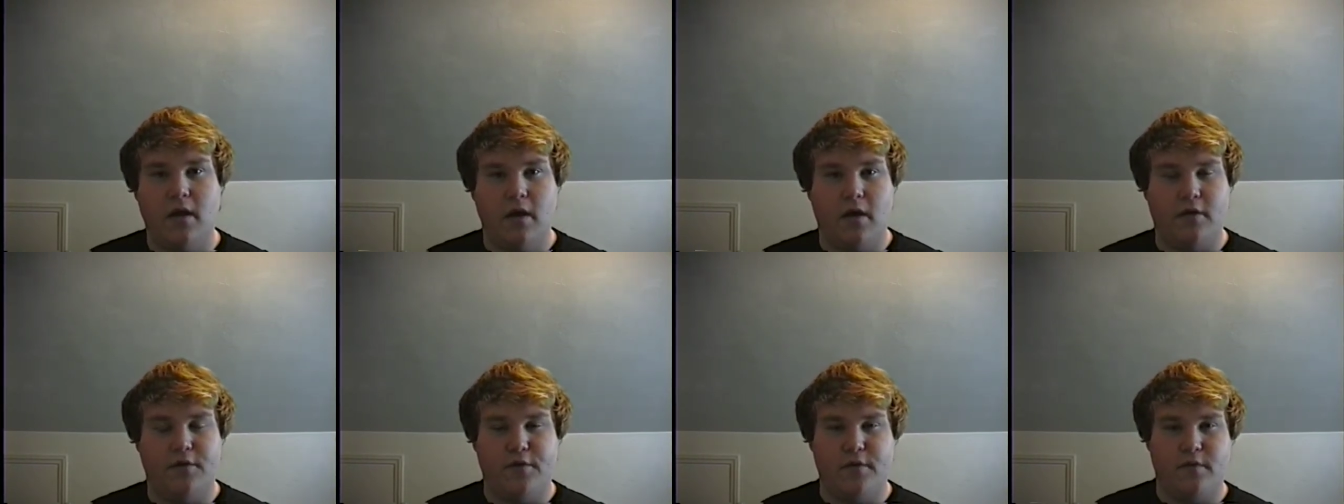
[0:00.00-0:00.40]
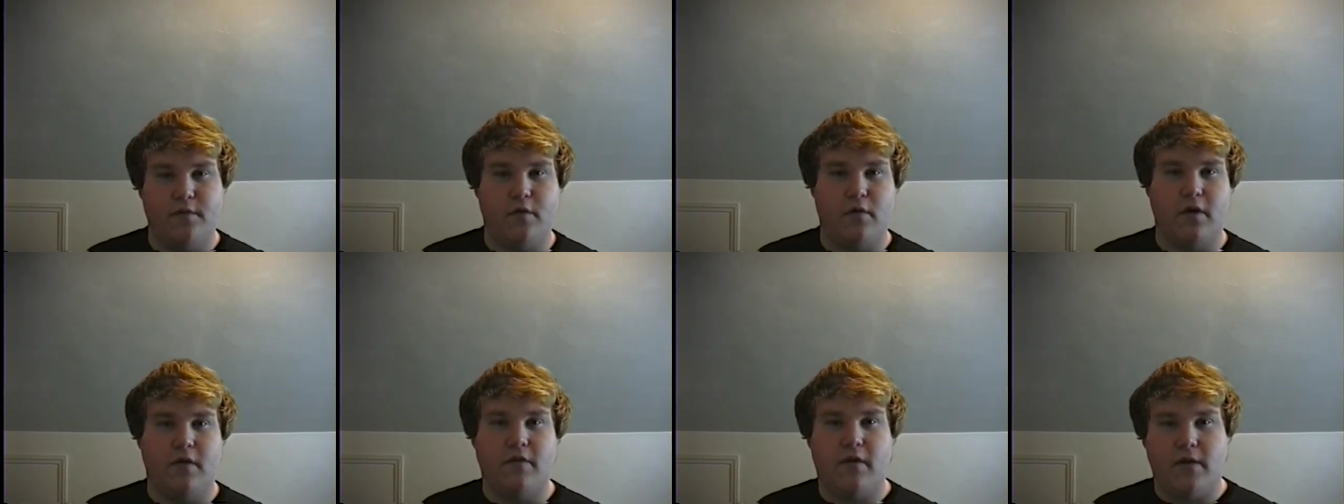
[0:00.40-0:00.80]

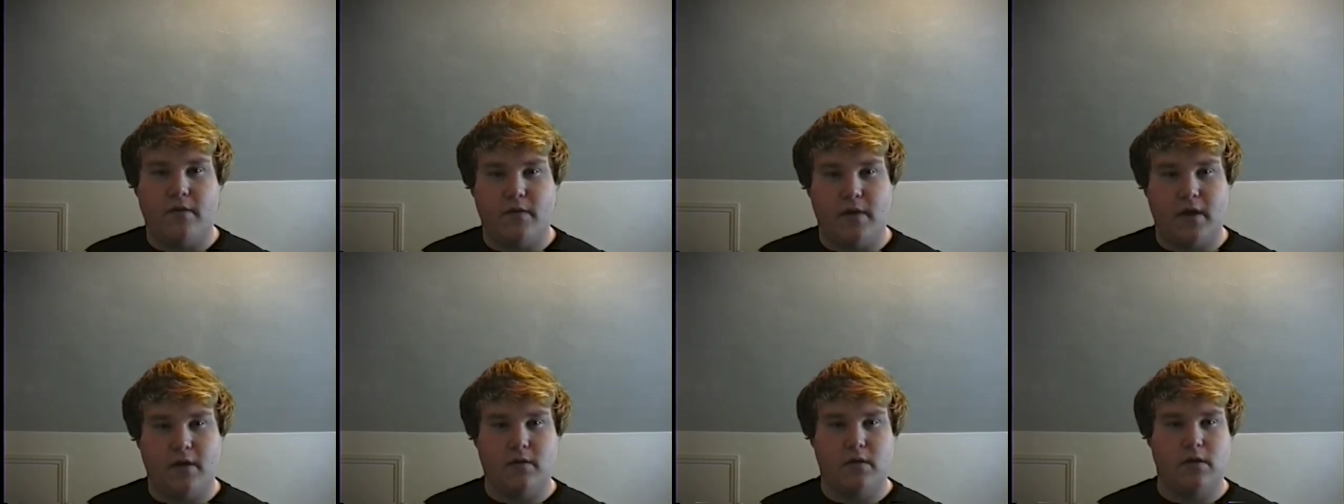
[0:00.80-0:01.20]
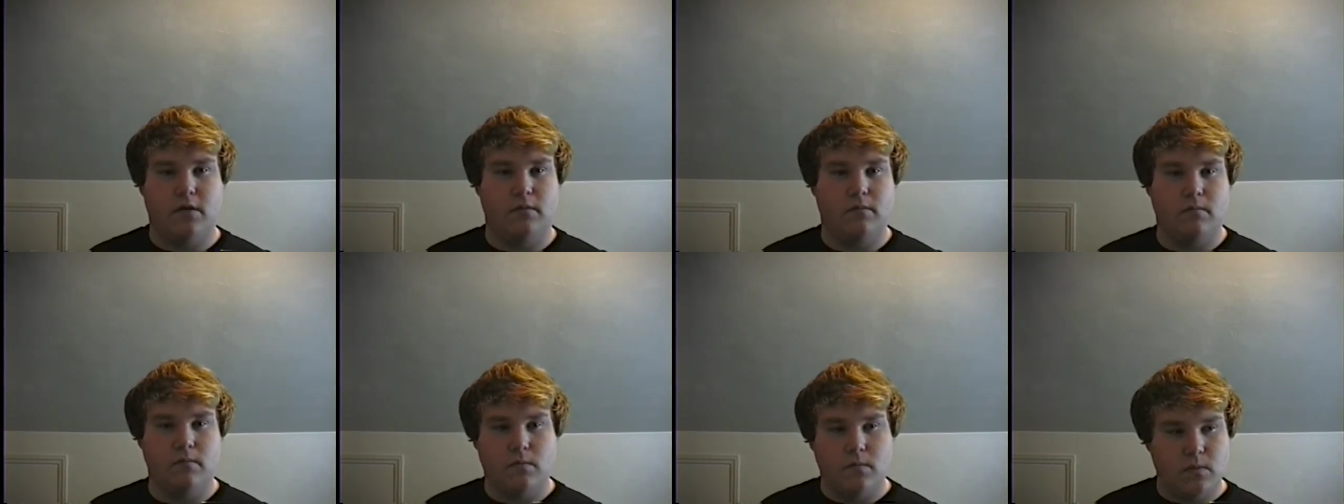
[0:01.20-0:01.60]
145,000.
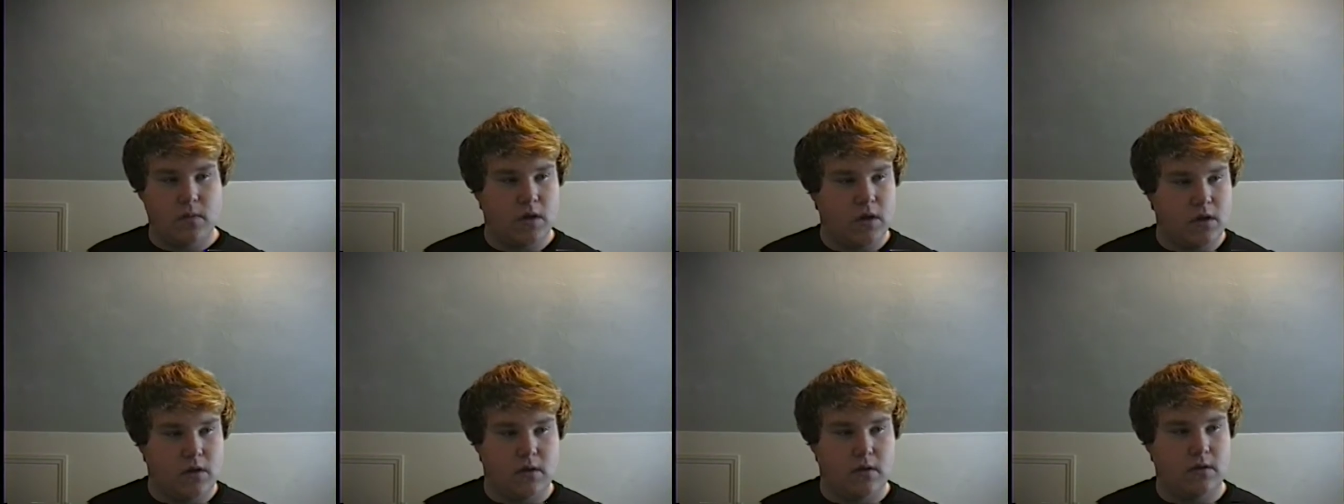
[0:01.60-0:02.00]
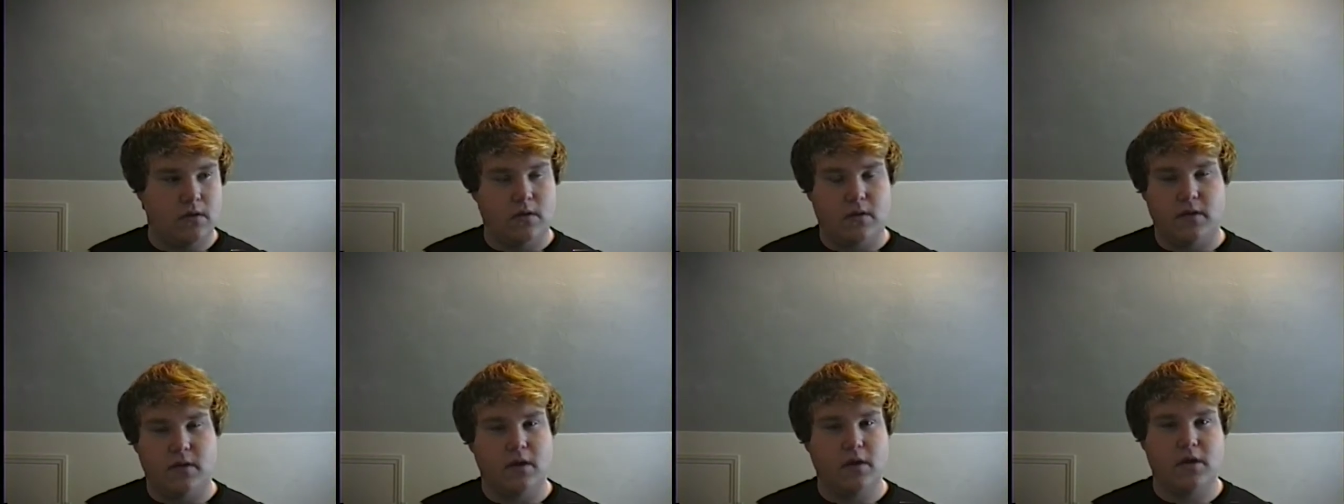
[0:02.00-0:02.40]
It's
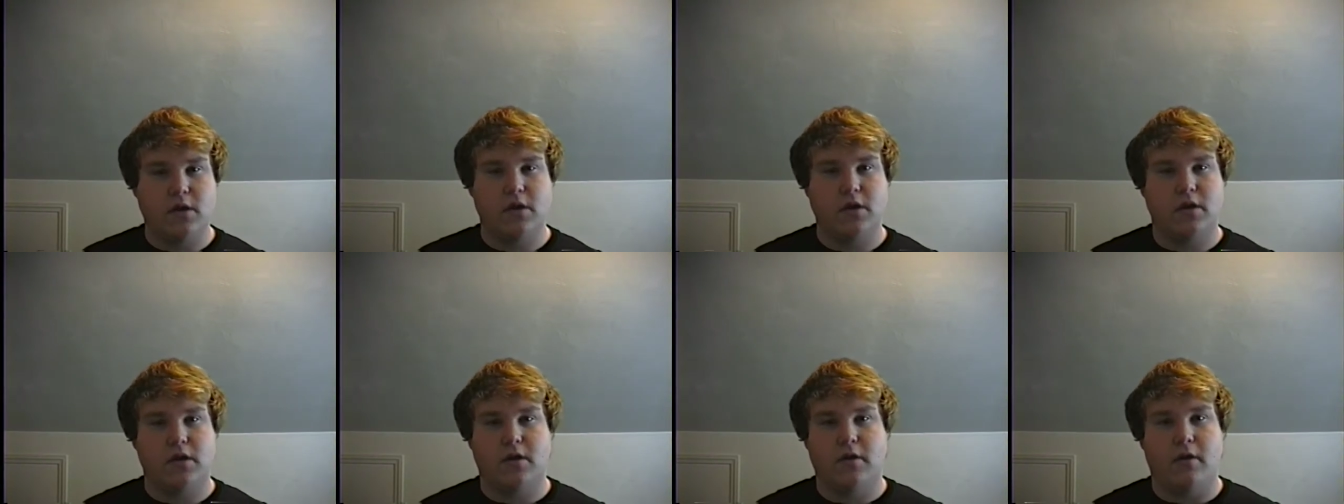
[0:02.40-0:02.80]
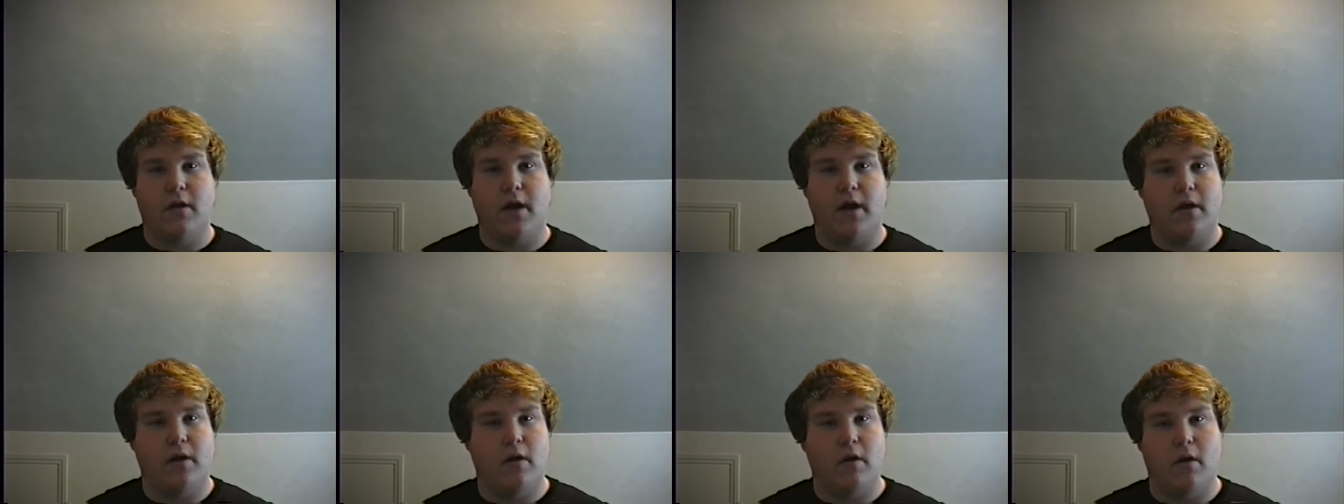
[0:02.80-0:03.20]
it's just a
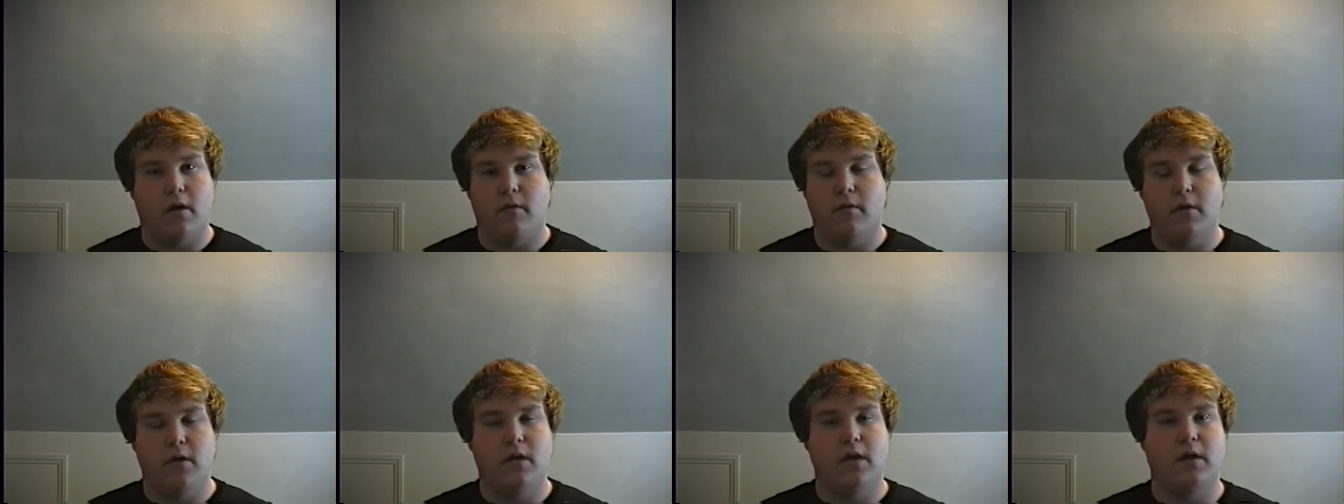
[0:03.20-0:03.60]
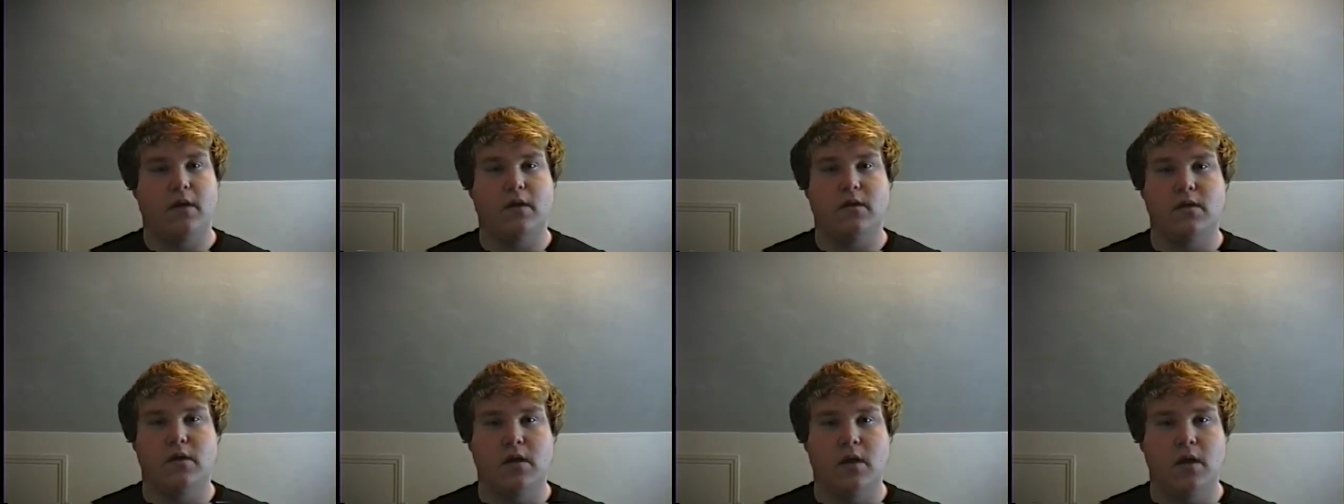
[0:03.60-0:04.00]
great car. It really
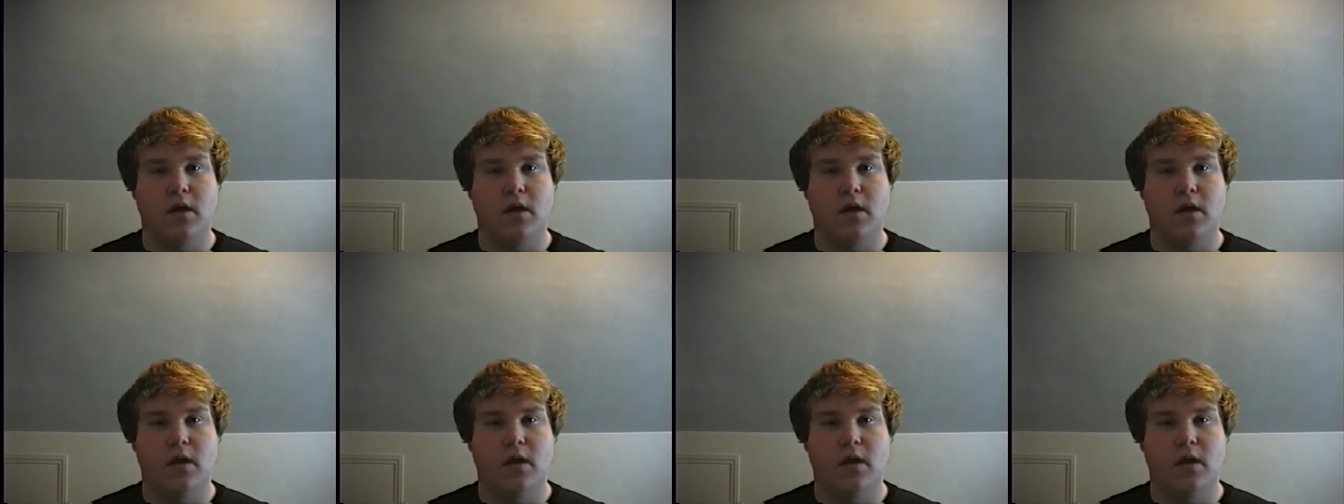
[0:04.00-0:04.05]
is.